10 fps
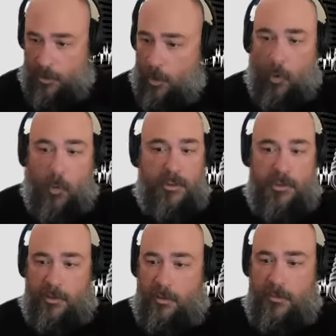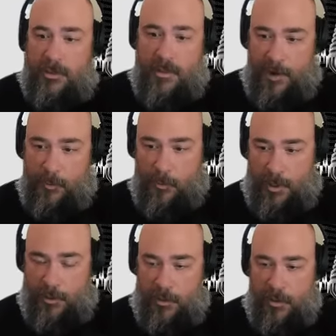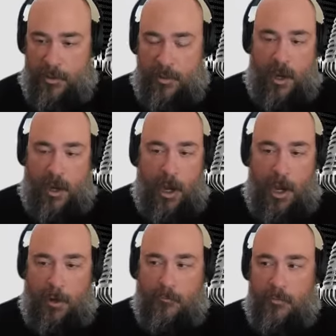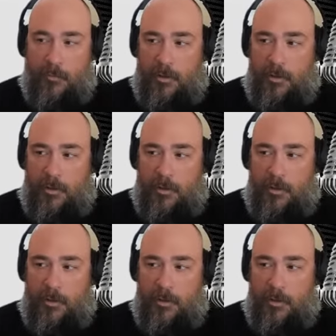always gonna be that way. Um,